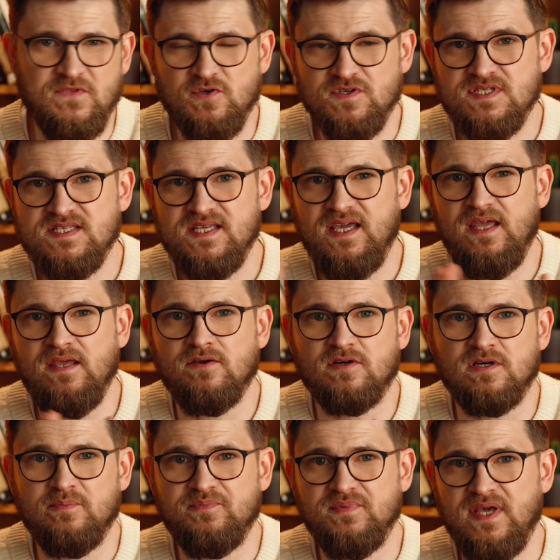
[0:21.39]
USA,
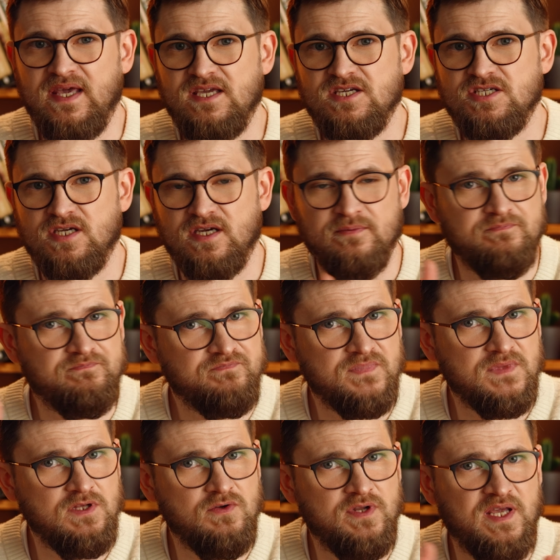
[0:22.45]
Europe, Asia,
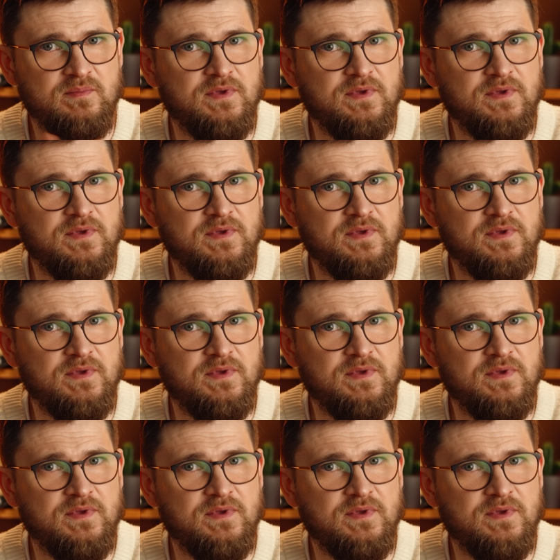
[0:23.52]
you name